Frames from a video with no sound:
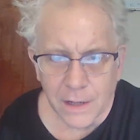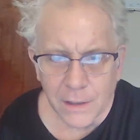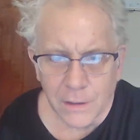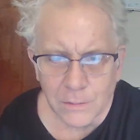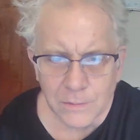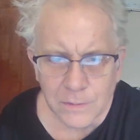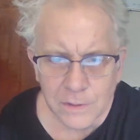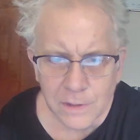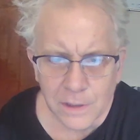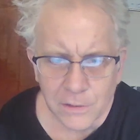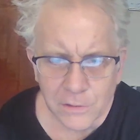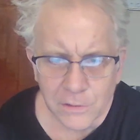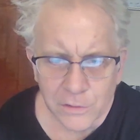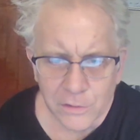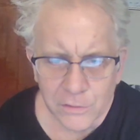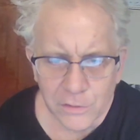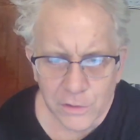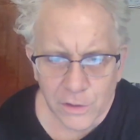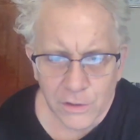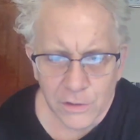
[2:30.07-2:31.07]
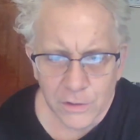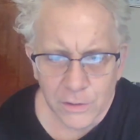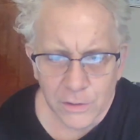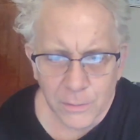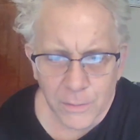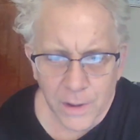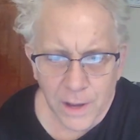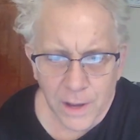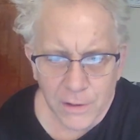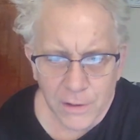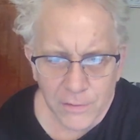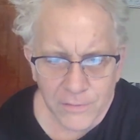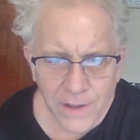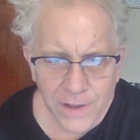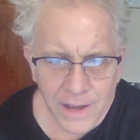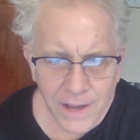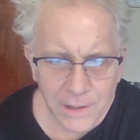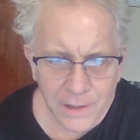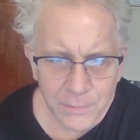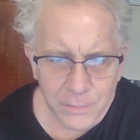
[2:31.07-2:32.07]
Now, there's a certain
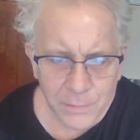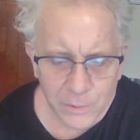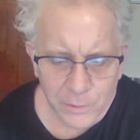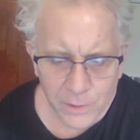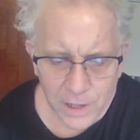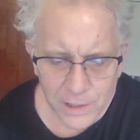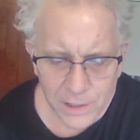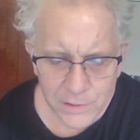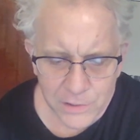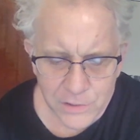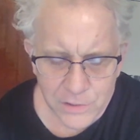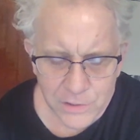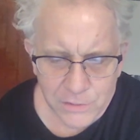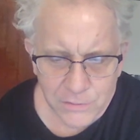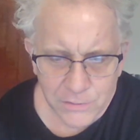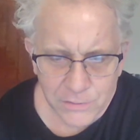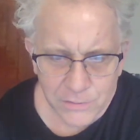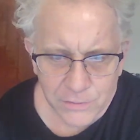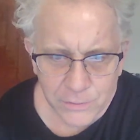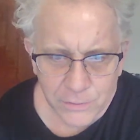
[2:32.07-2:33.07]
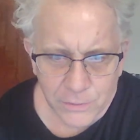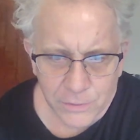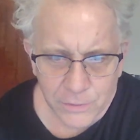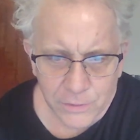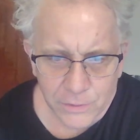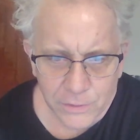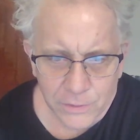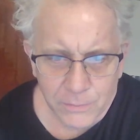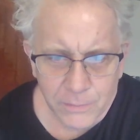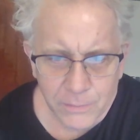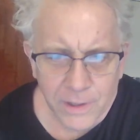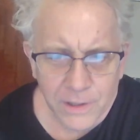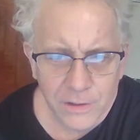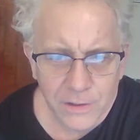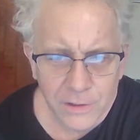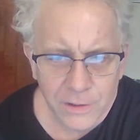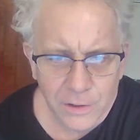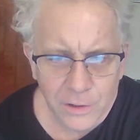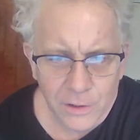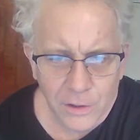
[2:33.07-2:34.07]
amount of admiration for
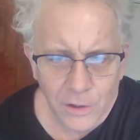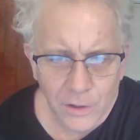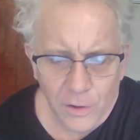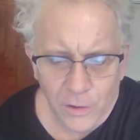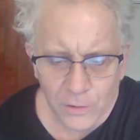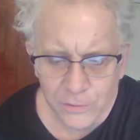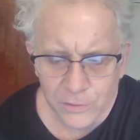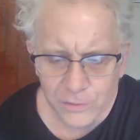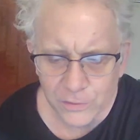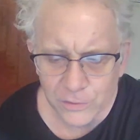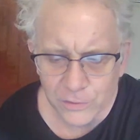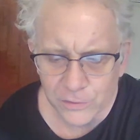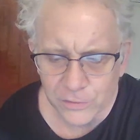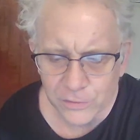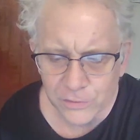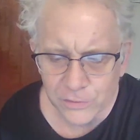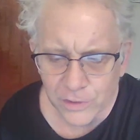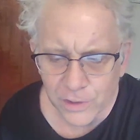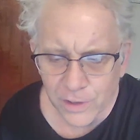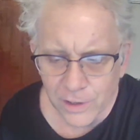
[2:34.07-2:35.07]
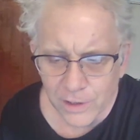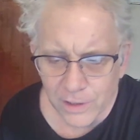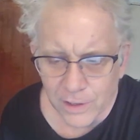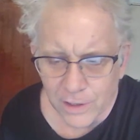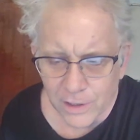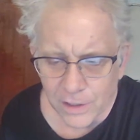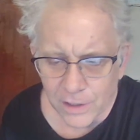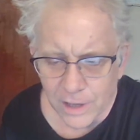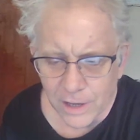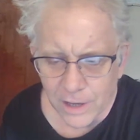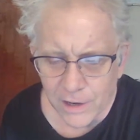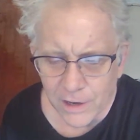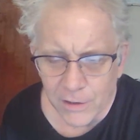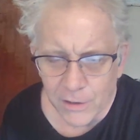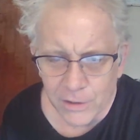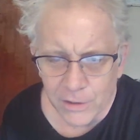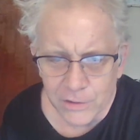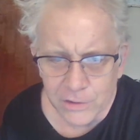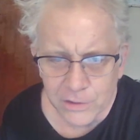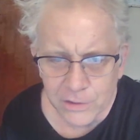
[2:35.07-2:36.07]
American culture's
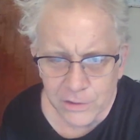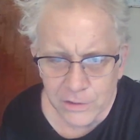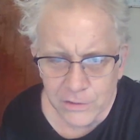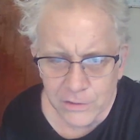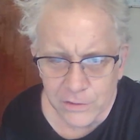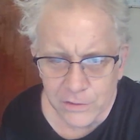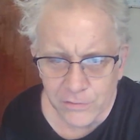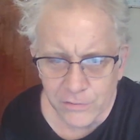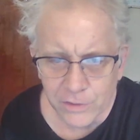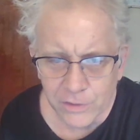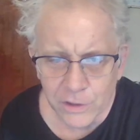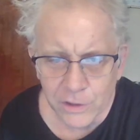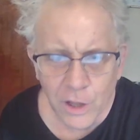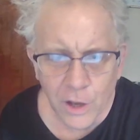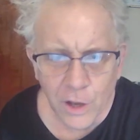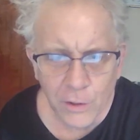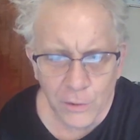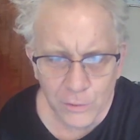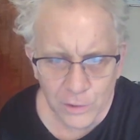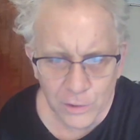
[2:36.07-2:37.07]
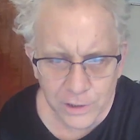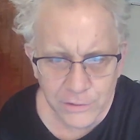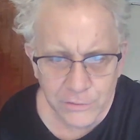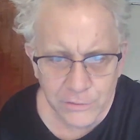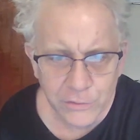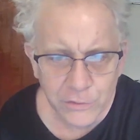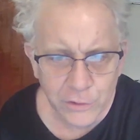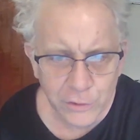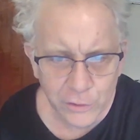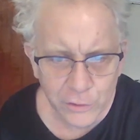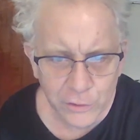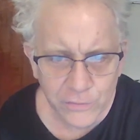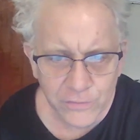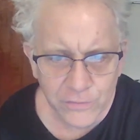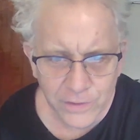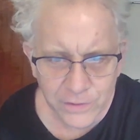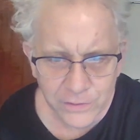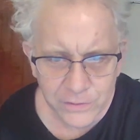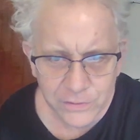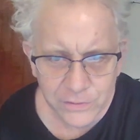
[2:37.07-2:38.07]
heritage of the Lonely
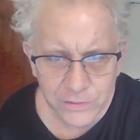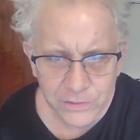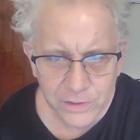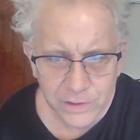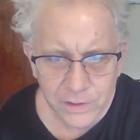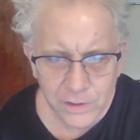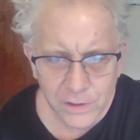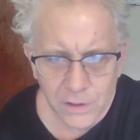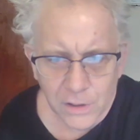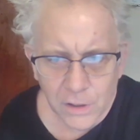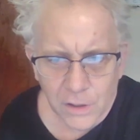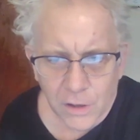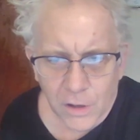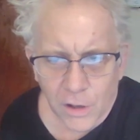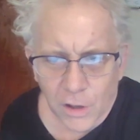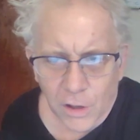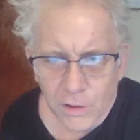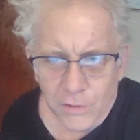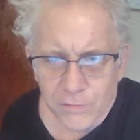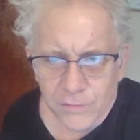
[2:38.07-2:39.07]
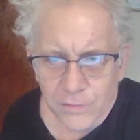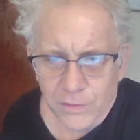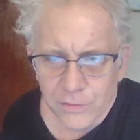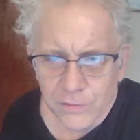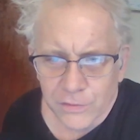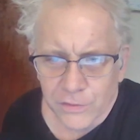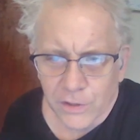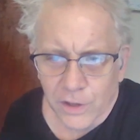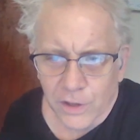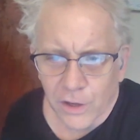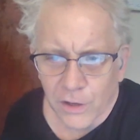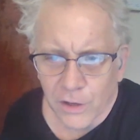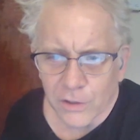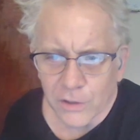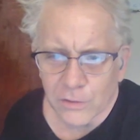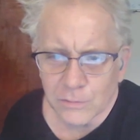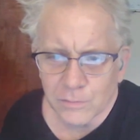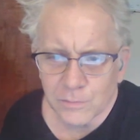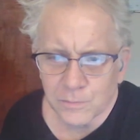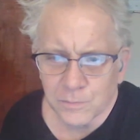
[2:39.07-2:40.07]
Doufus. Oliver
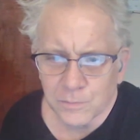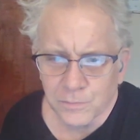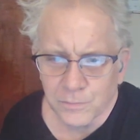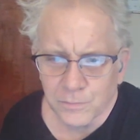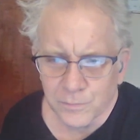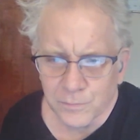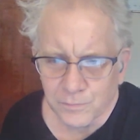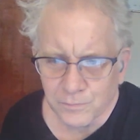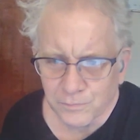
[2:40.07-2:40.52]
Stone